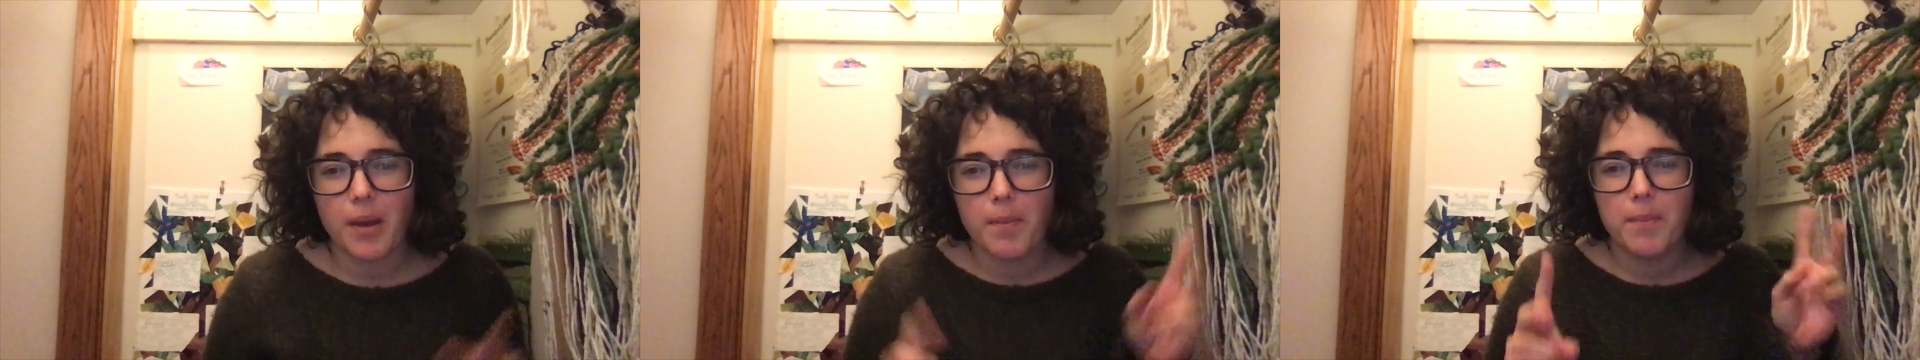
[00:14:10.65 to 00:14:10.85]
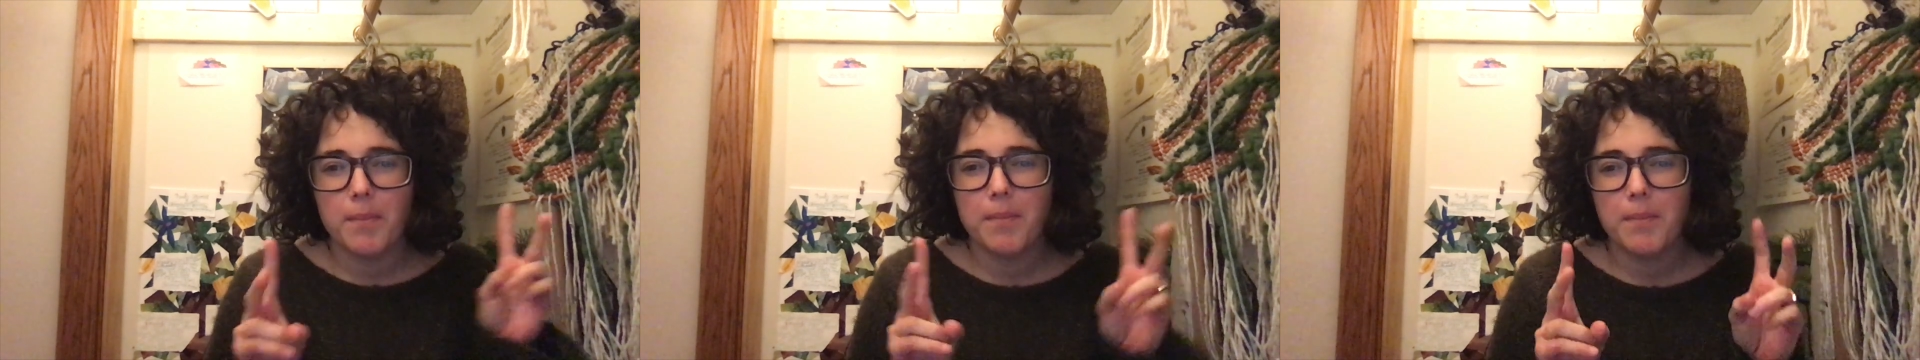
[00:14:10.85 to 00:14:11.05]

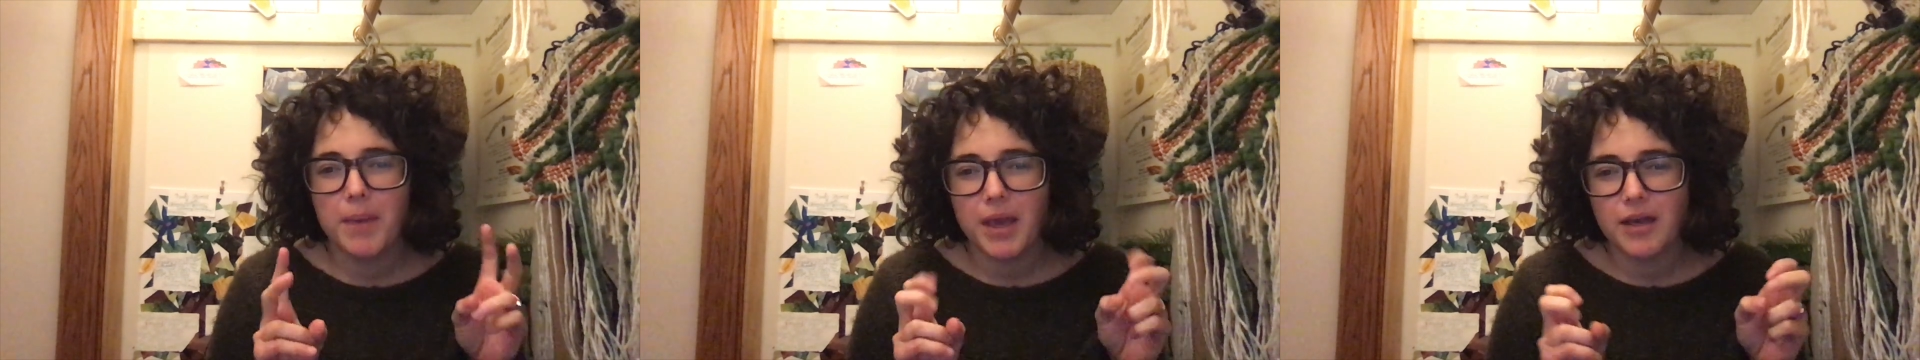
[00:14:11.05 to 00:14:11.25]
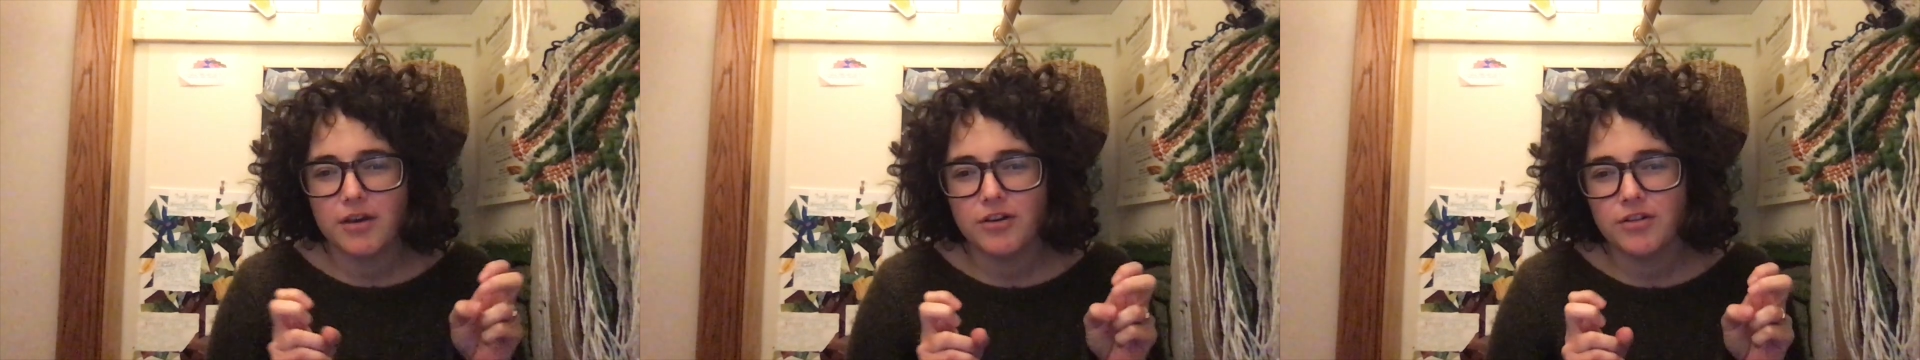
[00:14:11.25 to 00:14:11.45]

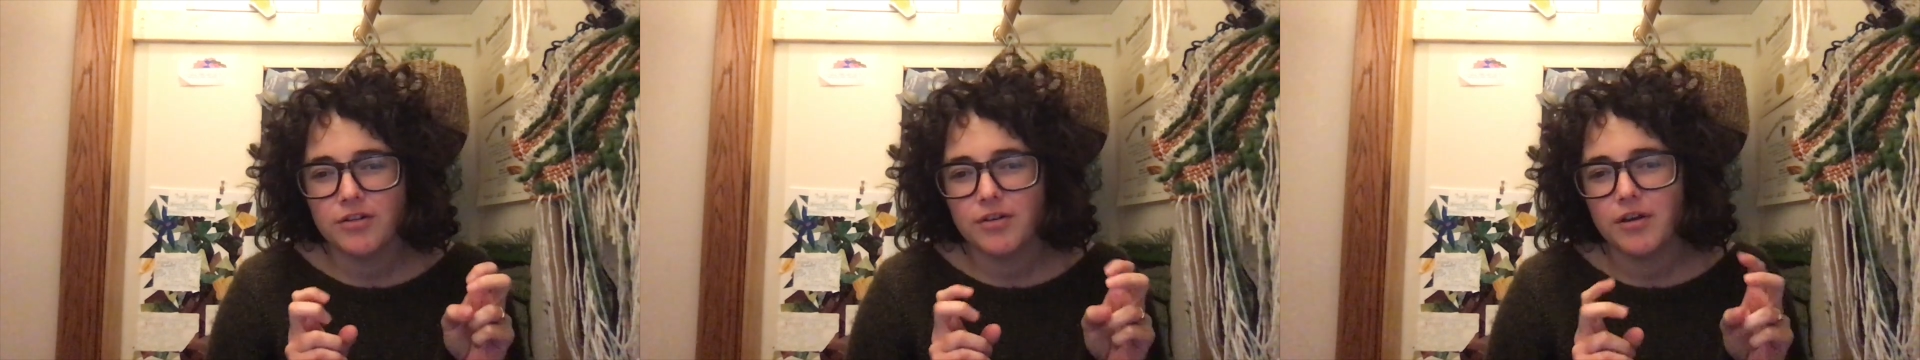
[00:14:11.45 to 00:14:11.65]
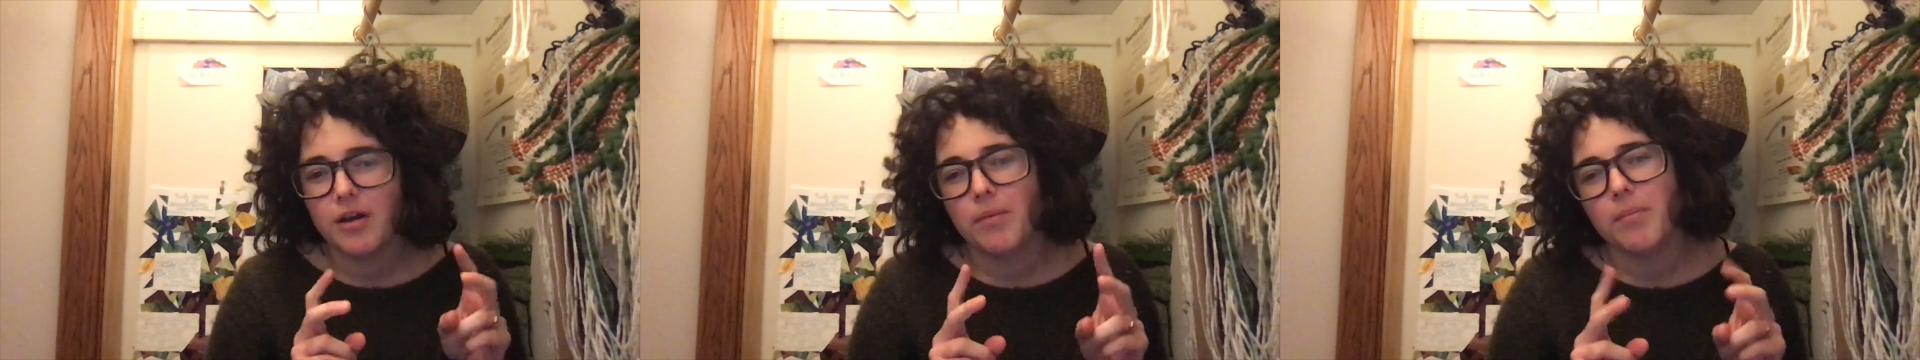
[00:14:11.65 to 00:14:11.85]

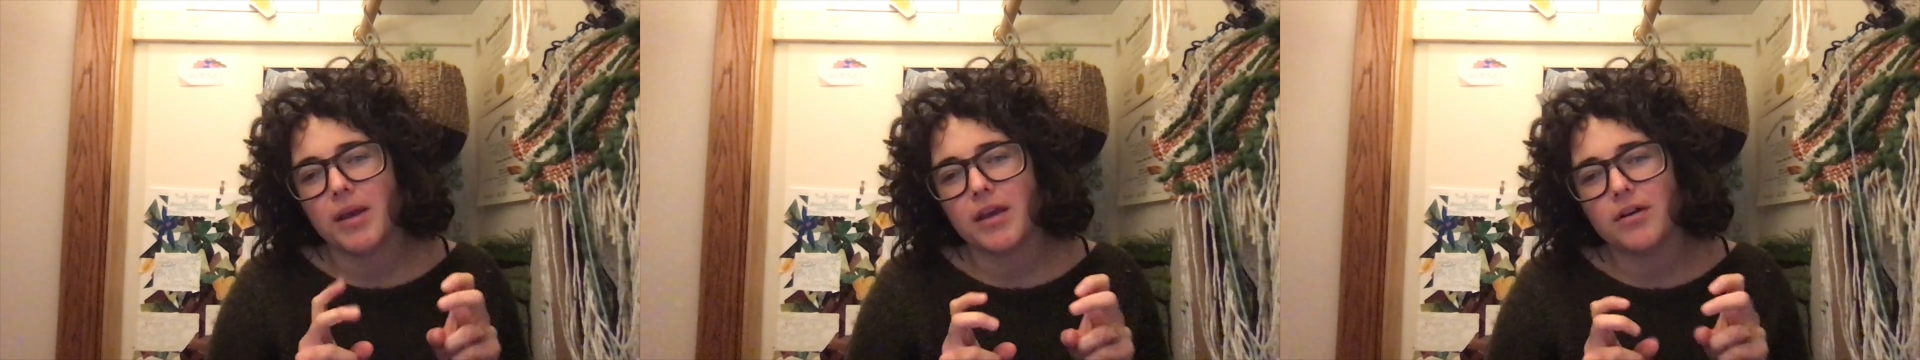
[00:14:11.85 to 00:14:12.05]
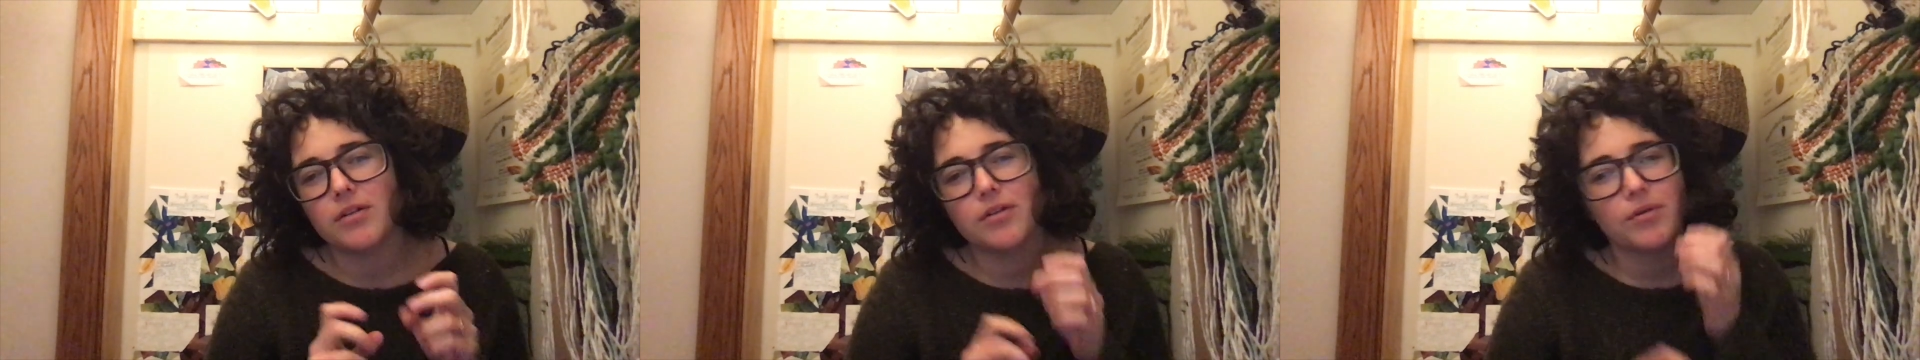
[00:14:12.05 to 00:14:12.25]
mail
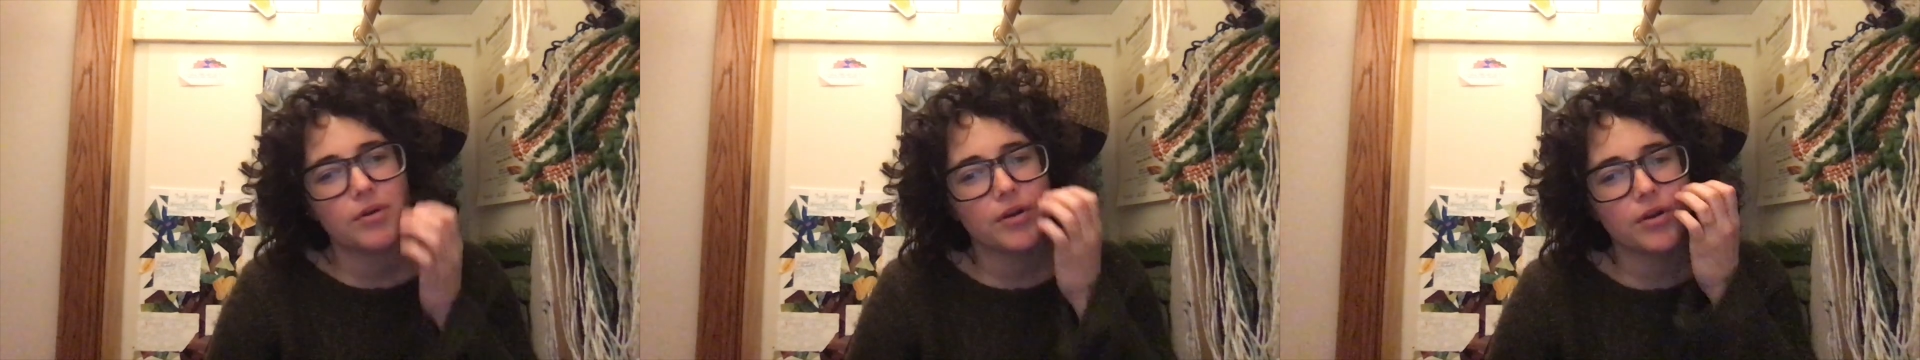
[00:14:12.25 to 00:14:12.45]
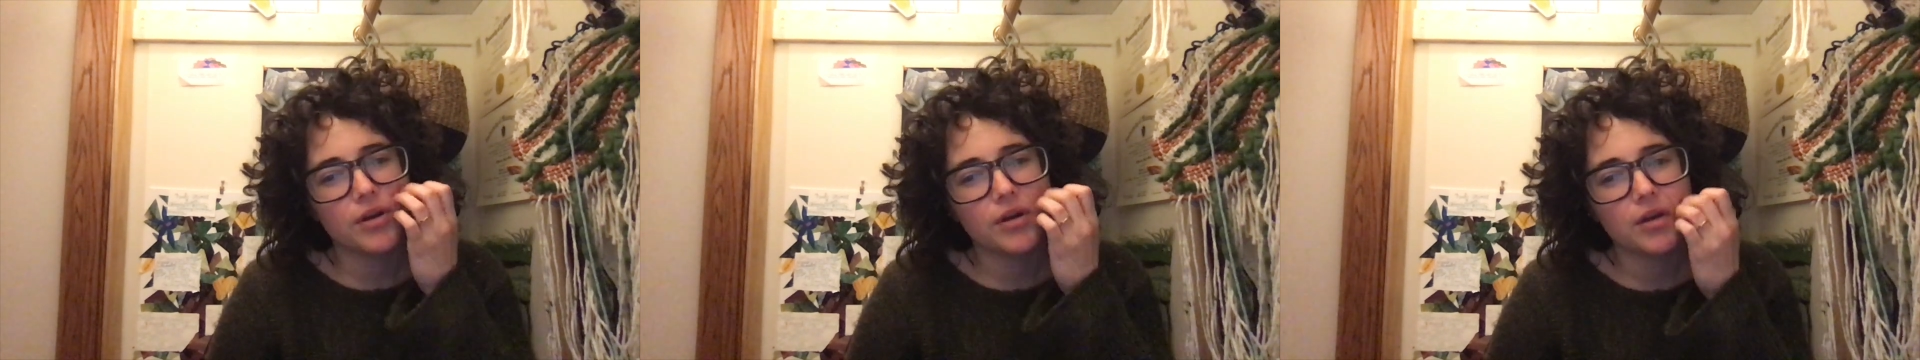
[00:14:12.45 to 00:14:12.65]

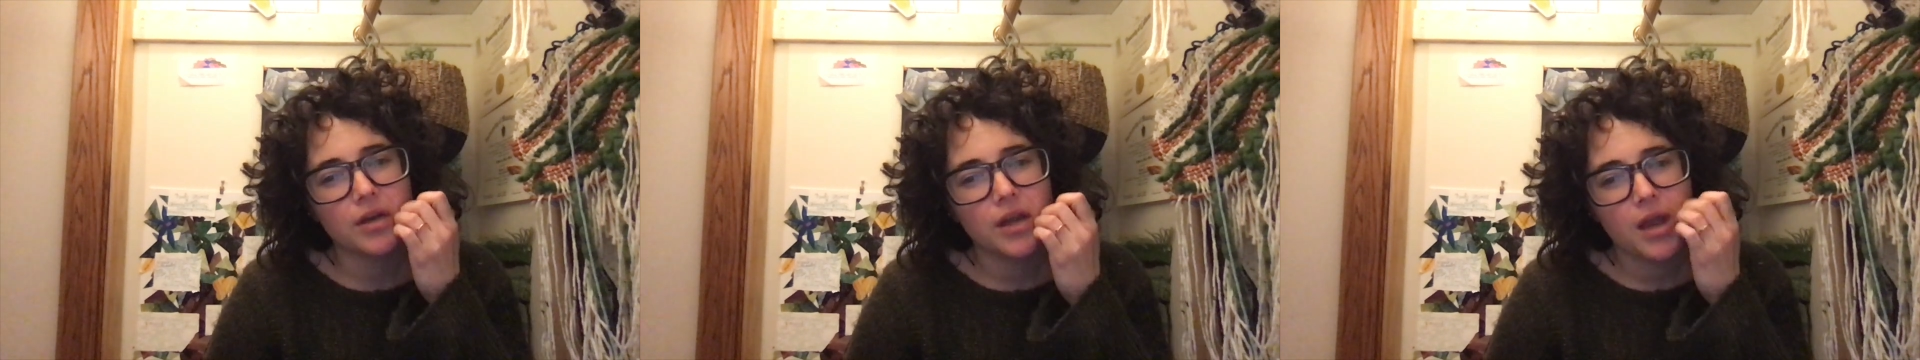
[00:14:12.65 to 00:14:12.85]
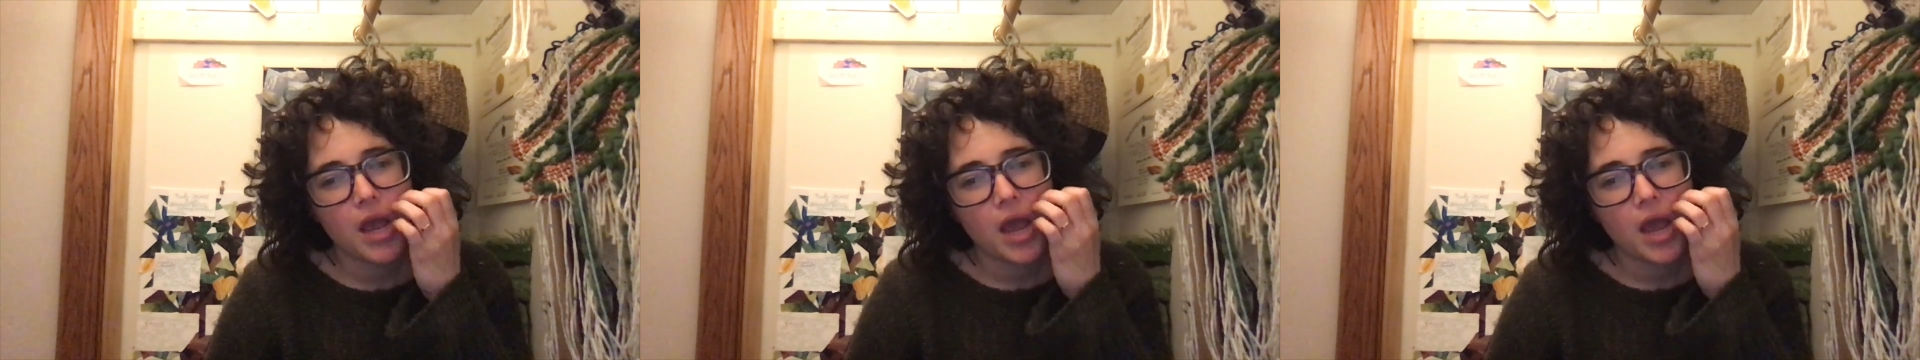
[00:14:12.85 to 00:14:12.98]
order